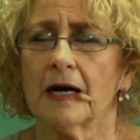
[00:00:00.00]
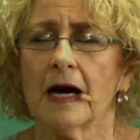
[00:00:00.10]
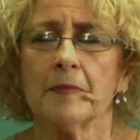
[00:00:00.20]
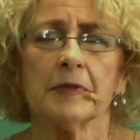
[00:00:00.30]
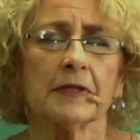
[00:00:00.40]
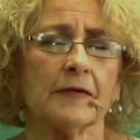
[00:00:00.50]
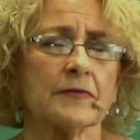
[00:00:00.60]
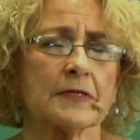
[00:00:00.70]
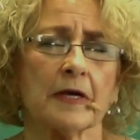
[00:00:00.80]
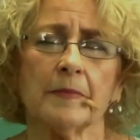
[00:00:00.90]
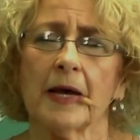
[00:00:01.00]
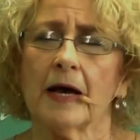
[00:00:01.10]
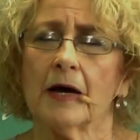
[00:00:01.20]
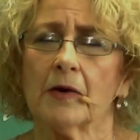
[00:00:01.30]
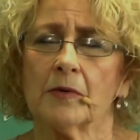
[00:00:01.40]
I believe
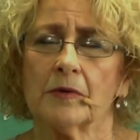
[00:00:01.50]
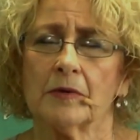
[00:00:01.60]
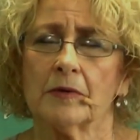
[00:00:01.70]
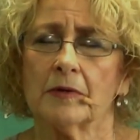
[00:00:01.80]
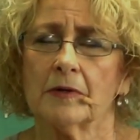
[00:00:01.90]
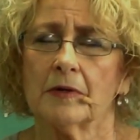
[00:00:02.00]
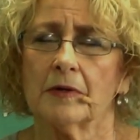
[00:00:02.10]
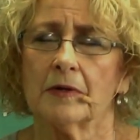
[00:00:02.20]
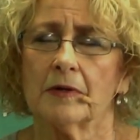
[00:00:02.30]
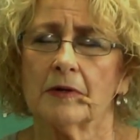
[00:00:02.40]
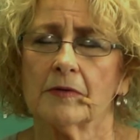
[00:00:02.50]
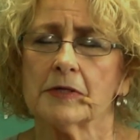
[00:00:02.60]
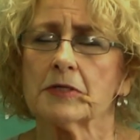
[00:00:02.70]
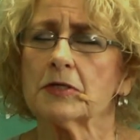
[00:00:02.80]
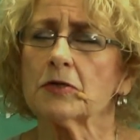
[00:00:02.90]
somehow
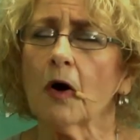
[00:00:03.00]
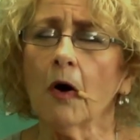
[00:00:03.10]
this is